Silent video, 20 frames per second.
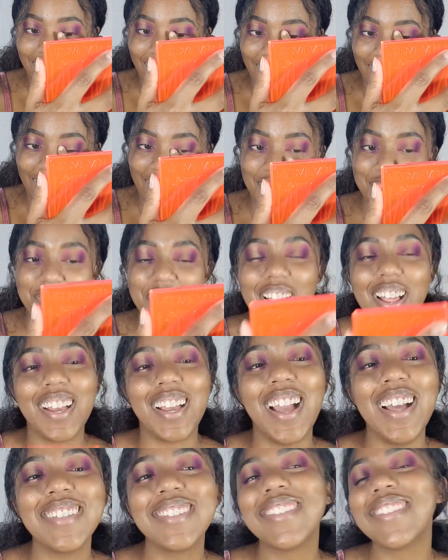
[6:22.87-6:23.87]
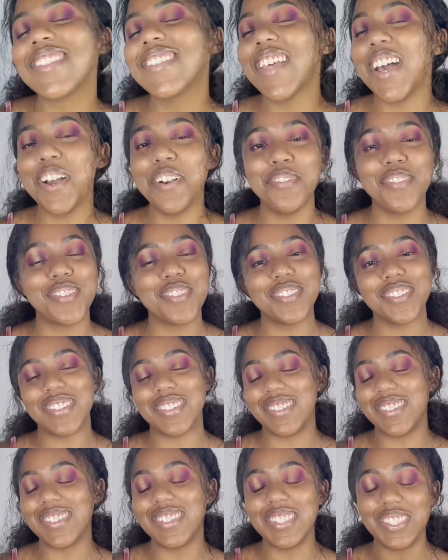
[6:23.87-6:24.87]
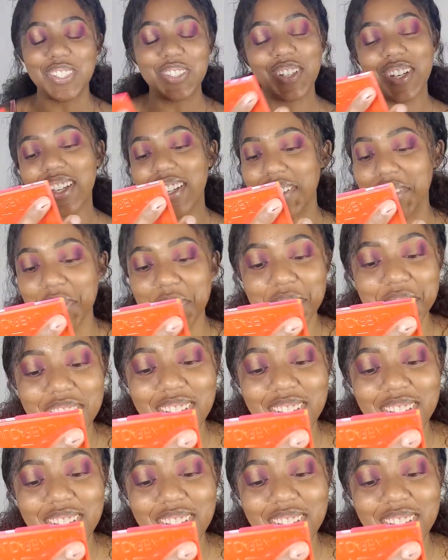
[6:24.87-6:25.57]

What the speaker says: I feel like at this time she should have.